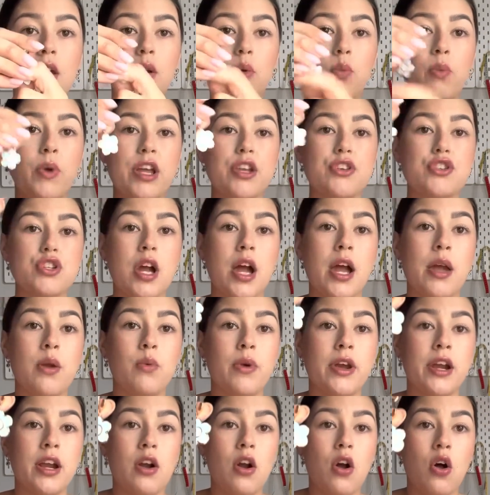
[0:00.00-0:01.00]
which I
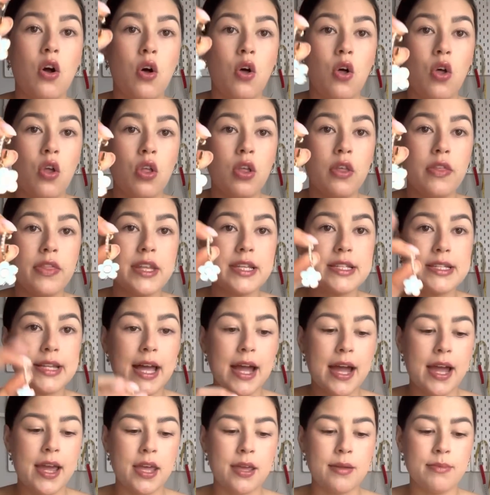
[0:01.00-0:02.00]
wear all the
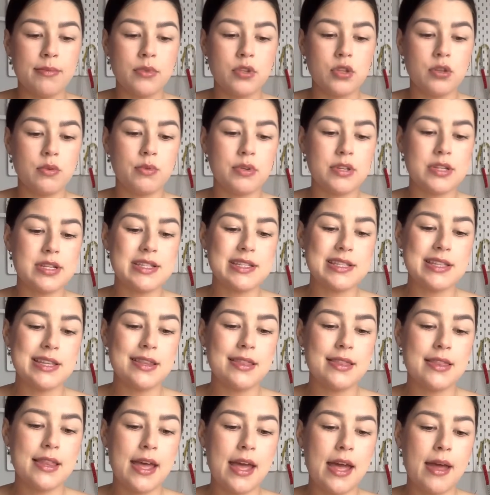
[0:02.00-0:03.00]
time. You would have
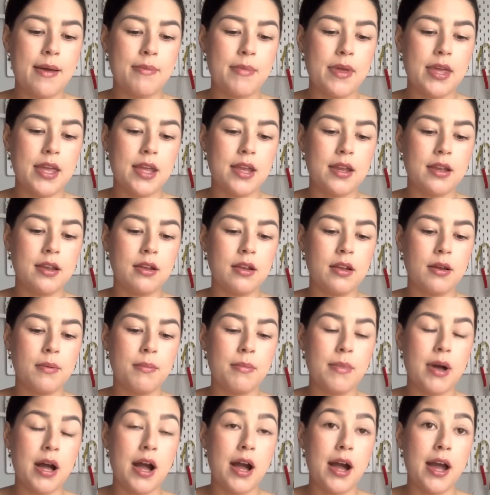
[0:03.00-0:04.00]
seen them in
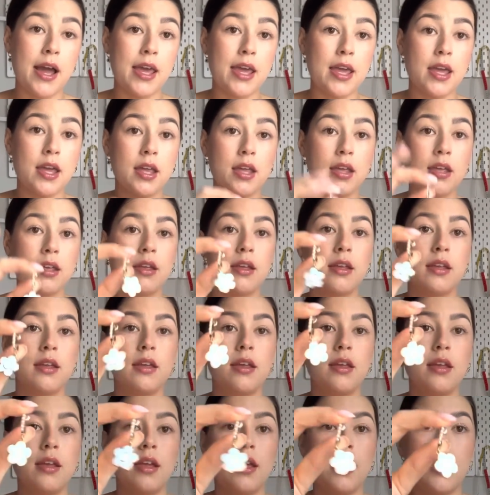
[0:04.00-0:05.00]
my
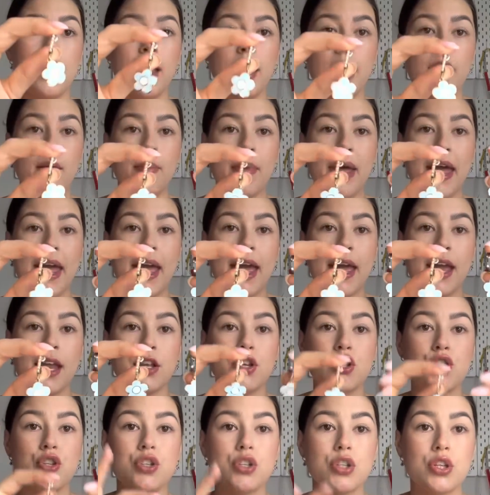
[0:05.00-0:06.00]

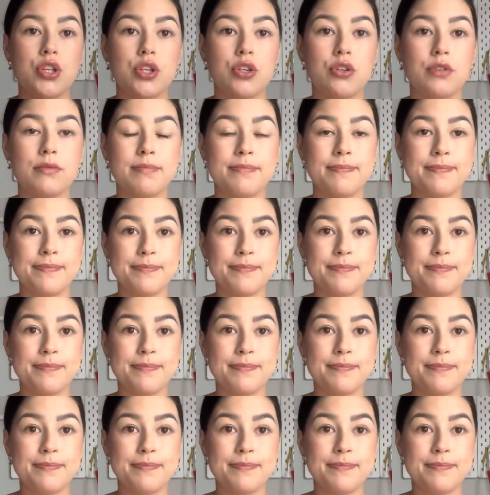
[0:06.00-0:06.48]
hen do